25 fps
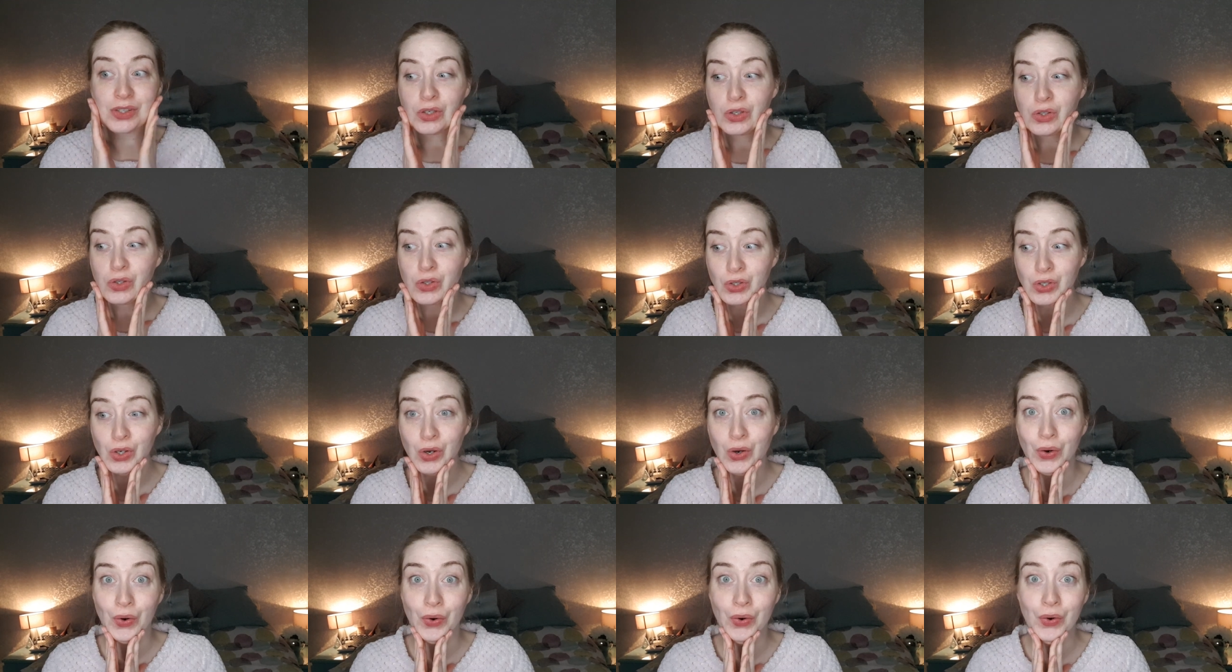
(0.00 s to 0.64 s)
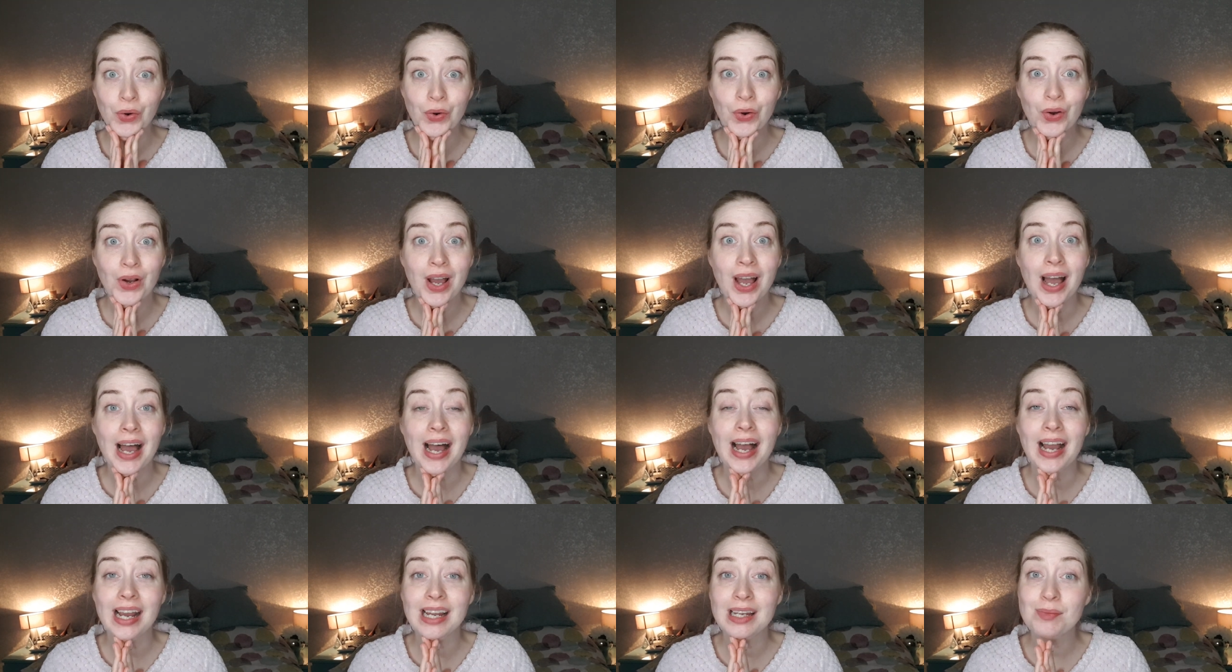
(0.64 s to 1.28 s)
So
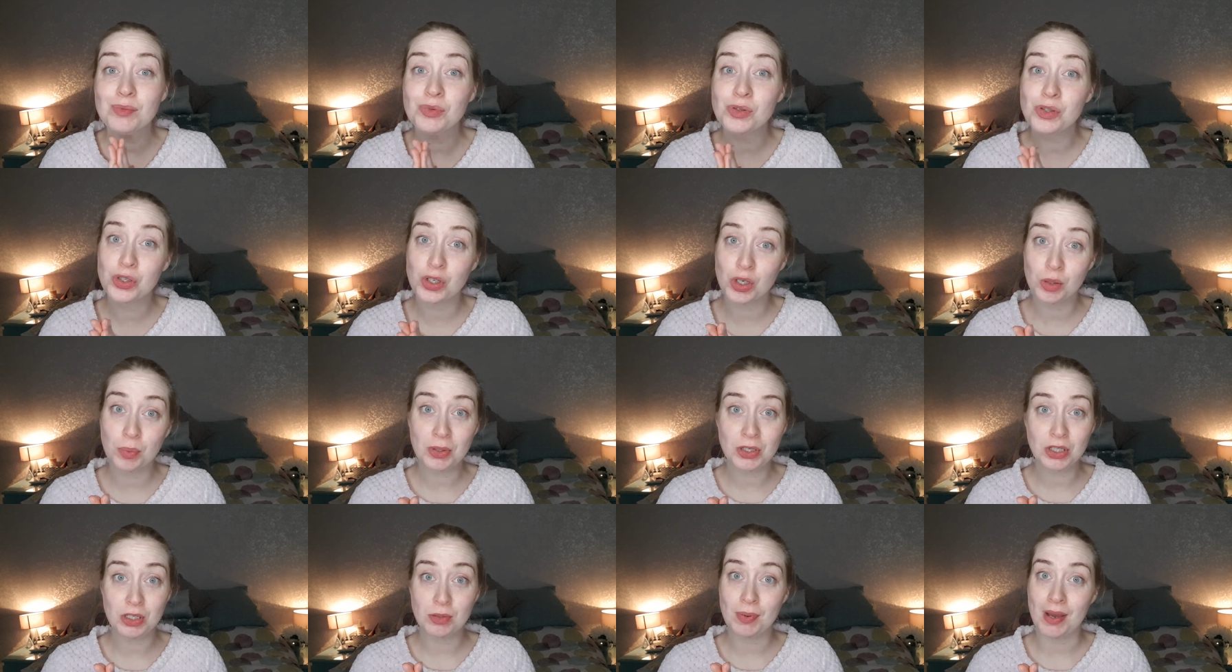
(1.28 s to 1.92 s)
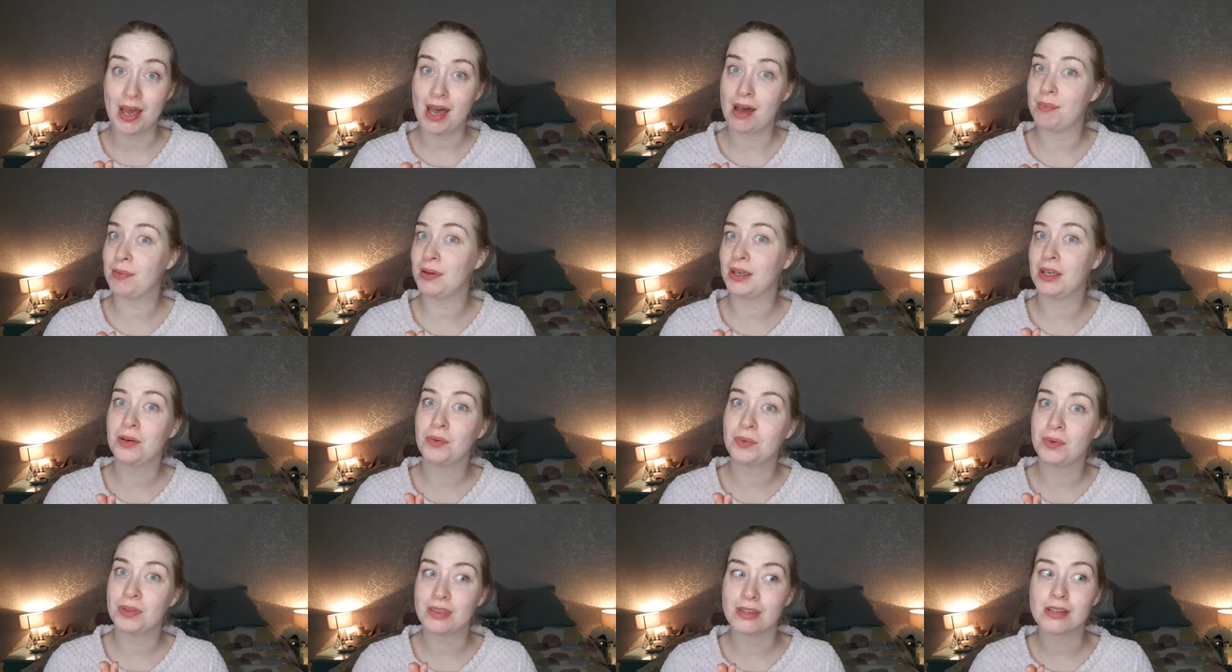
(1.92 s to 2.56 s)
I am super duper happy
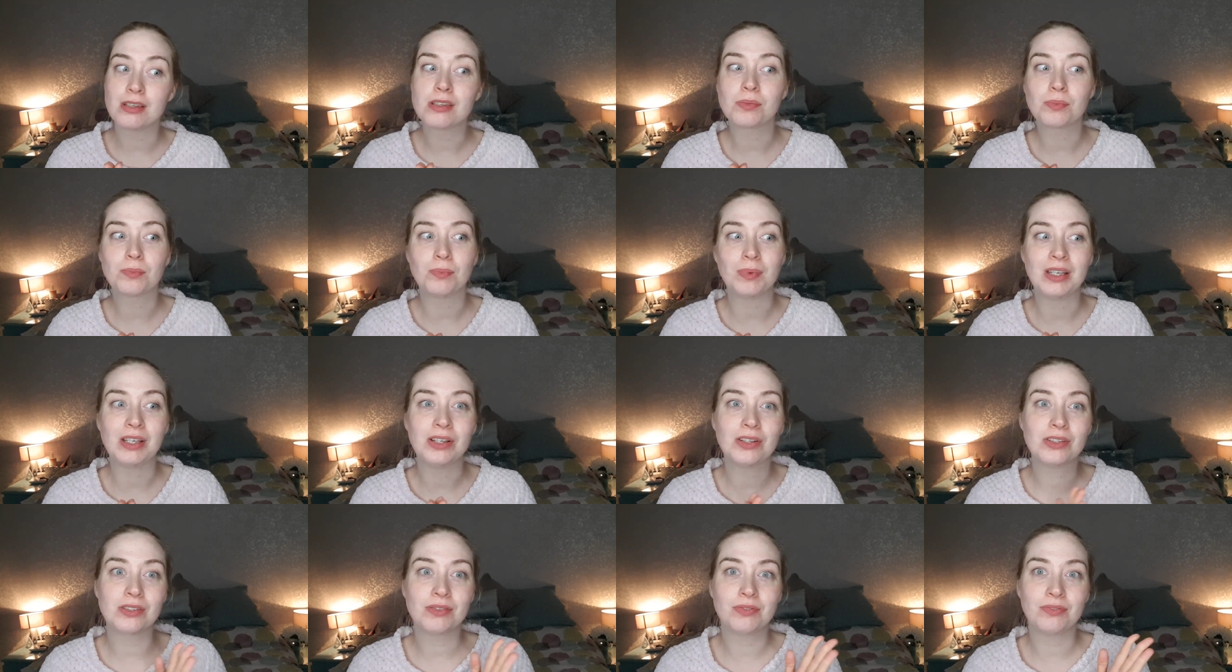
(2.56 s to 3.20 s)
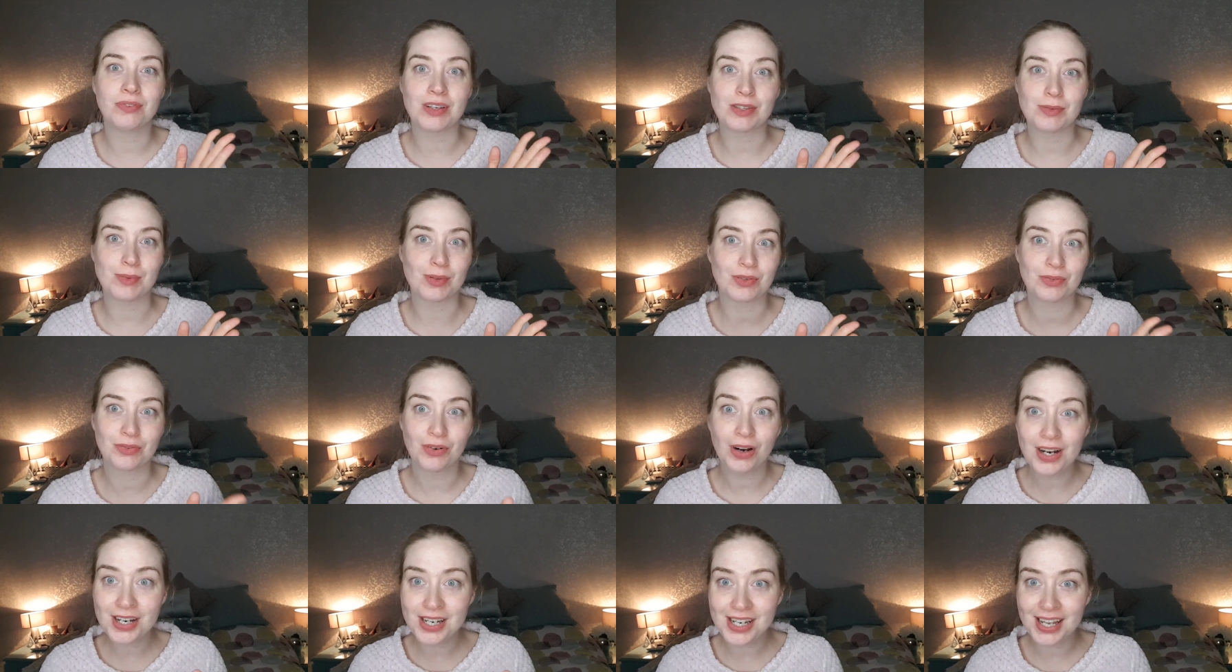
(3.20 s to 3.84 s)
with this week's Face Mask
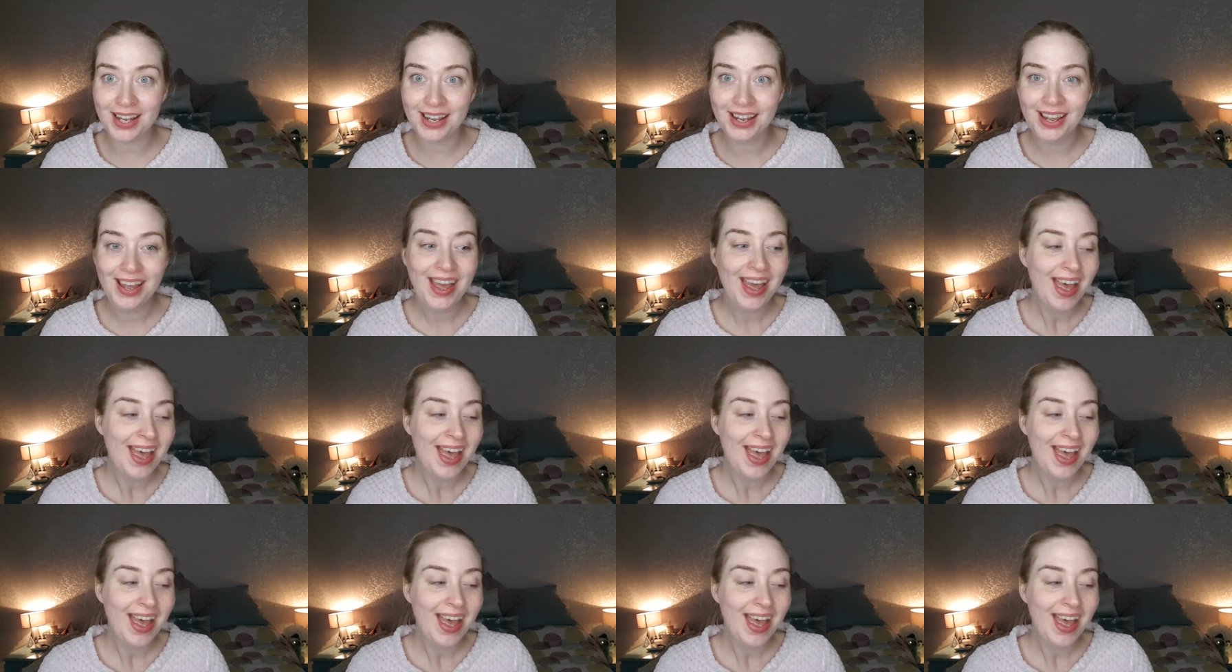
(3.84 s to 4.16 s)
Friday